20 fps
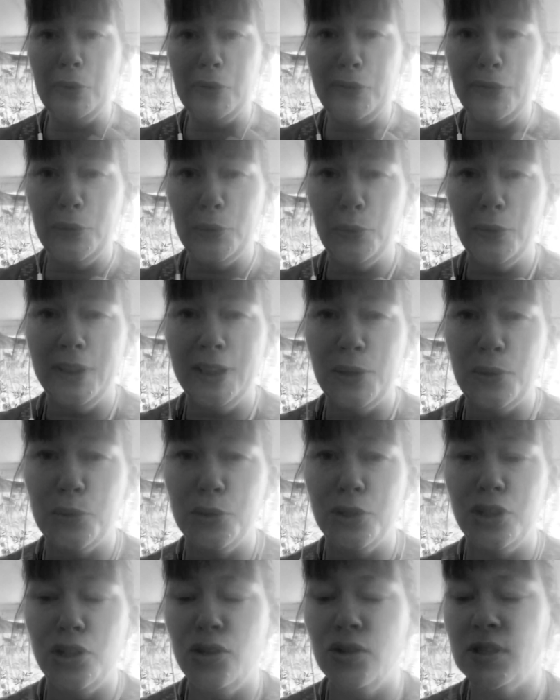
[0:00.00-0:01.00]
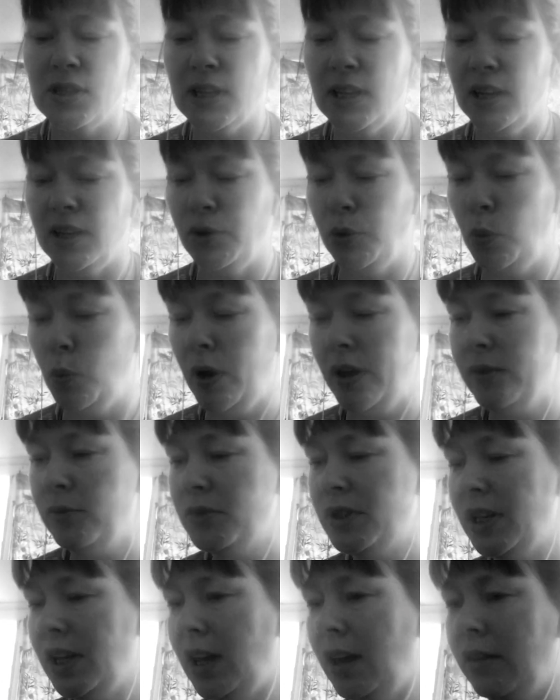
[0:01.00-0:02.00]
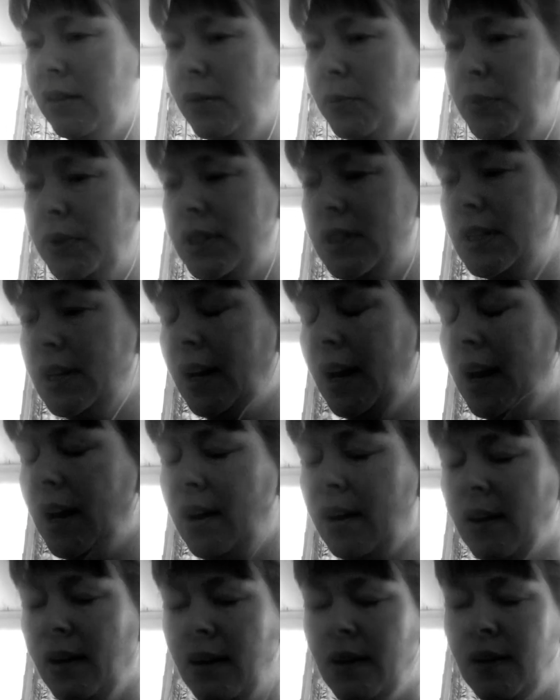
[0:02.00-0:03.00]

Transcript: me feel really good. Usually I don't wear them together, but today